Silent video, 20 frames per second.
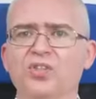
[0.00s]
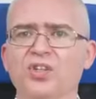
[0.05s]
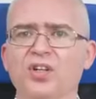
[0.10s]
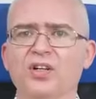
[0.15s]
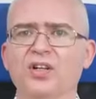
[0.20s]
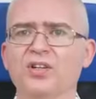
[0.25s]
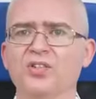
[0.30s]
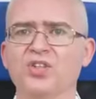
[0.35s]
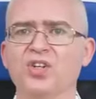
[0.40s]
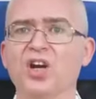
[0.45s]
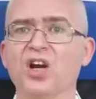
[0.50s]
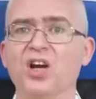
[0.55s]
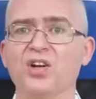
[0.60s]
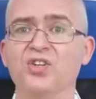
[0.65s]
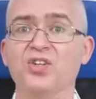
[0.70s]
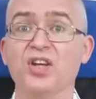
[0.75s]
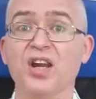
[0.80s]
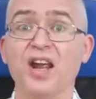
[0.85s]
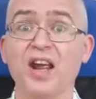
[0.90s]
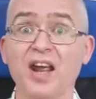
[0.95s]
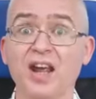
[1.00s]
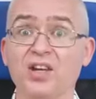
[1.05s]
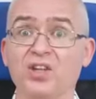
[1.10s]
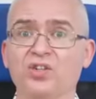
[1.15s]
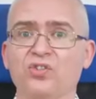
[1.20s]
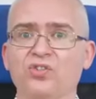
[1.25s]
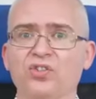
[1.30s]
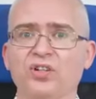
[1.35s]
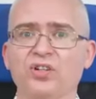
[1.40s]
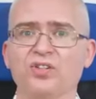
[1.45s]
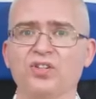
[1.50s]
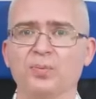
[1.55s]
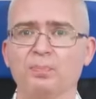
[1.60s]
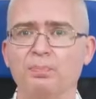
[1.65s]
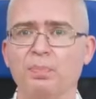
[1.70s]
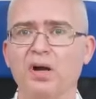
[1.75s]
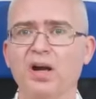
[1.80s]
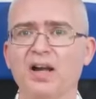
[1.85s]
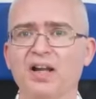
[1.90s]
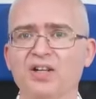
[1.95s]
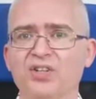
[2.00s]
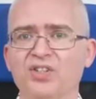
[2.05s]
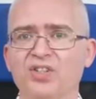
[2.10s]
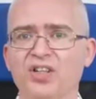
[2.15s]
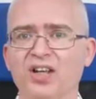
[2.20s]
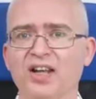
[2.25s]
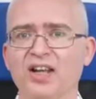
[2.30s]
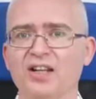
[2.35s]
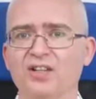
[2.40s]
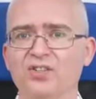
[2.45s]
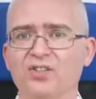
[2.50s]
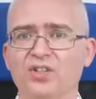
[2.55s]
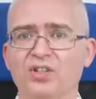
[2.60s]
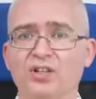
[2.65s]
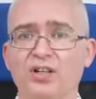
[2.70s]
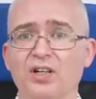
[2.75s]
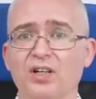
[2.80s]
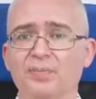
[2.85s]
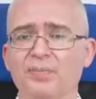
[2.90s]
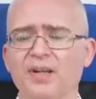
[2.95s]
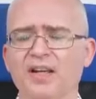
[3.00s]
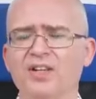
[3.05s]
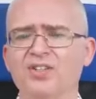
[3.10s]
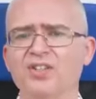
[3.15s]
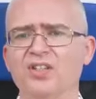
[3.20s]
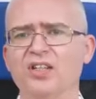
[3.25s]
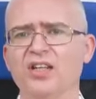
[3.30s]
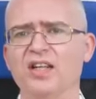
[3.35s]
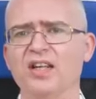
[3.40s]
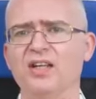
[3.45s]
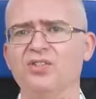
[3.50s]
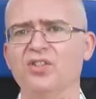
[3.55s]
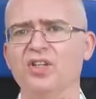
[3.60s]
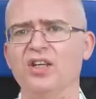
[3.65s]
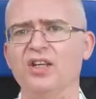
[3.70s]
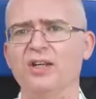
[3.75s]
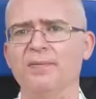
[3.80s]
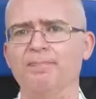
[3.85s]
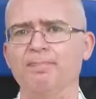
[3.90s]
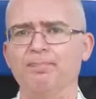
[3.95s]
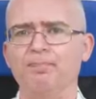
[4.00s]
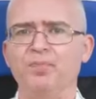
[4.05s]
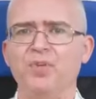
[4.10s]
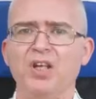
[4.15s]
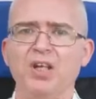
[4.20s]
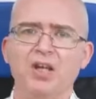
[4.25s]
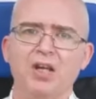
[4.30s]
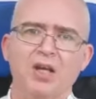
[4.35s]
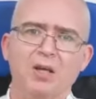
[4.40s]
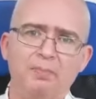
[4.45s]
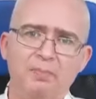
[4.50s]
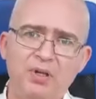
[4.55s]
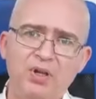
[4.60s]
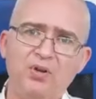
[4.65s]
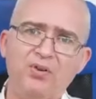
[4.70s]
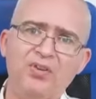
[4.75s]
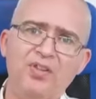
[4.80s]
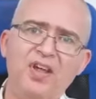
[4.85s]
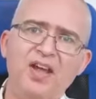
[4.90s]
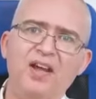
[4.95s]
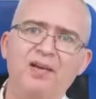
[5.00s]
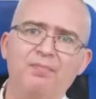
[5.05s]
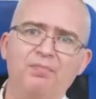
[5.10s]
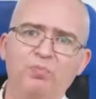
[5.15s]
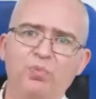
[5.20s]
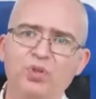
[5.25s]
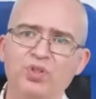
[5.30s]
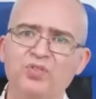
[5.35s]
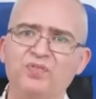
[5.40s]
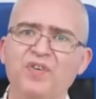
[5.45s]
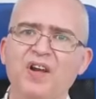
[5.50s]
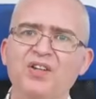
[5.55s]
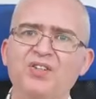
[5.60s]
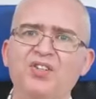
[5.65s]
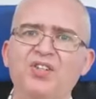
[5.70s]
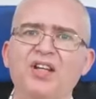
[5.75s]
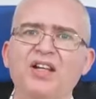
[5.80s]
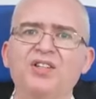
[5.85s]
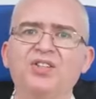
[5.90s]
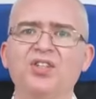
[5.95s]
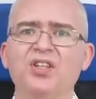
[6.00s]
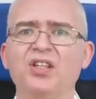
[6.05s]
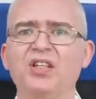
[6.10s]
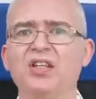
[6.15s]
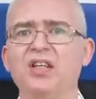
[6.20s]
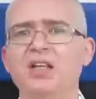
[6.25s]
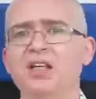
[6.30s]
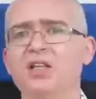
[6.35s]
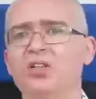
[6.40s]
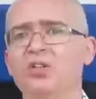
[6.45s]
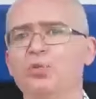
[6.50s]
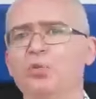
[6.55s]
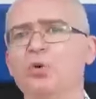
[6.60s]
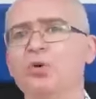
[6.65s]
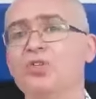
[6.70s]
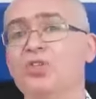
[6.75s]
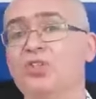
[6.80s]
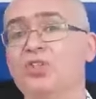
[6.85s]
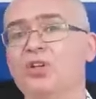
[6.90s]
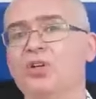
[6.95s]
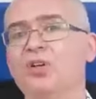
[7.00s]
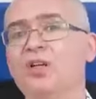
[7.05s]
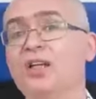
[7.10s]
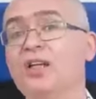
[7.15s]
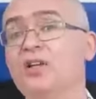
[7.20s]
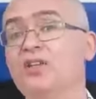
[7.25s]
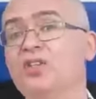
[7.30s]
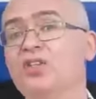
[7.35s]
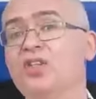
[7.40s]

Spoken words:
are charged extra to buy a stand, so I hope that isn't the case here. Beyond that, what's fascinating is what Sony has